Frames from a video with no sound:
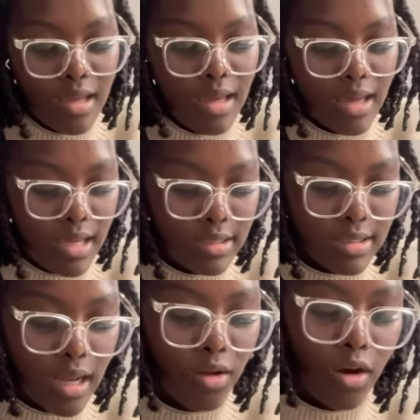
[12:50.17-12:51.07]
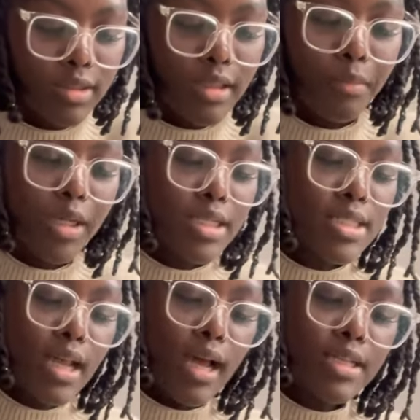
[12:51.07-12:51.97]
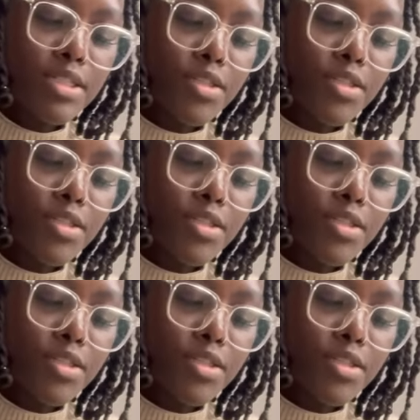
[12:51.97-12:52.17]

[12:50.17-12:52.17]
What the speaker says: and I got them in a size